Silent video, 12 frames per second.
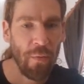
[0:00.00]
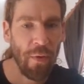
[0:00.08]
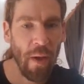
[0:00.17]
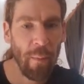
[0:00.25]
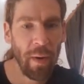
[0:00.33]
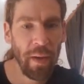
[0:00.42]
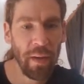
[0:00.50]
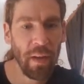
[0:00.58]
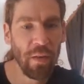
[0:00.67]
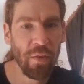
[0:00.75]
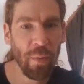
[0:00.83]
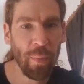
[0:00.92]
Family and
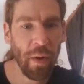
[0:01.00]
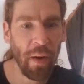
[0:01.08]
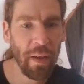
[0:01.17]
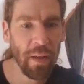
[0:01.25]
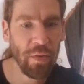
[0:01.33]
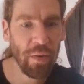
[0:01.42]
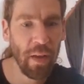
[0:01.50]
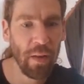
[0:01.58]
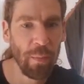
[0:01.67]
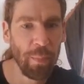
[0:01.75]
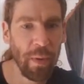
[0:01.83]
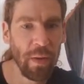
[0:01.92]
kinship. And like I said
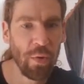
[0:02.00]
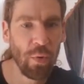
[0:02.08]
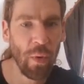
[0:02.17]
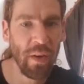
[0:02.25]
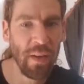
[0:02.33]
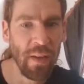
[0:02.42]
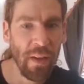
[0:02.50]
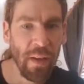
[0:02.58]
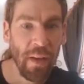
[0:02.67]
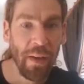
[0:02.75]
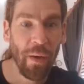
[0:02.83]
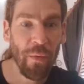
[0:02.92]
on page 20,
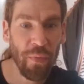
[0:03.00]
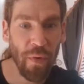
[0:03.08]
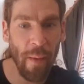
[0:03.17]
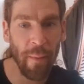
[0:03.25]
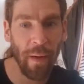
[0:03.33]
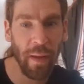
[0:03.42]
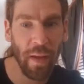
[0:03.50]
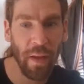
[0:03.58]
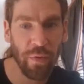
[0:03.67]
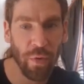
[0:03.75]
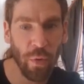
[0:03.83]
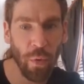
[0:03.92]
a family
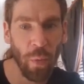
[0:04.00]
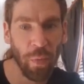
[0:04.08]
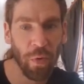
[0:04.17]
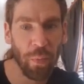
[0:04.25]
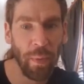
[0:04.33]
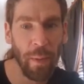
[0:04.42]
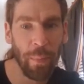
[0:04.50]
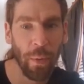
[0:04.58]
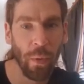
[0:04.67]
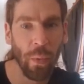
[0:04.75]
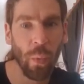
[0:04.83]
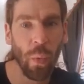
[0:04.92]
is a group of
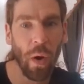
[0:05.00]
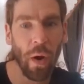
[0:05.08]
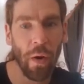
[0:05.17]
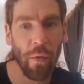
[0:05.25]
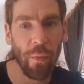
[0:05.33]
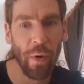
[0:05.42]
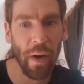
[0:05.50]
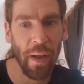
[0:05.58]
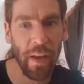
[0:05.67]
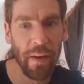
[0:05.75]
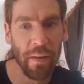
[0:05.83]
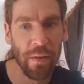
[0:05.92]
people who are
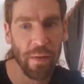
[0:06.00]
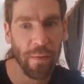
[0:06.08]
related.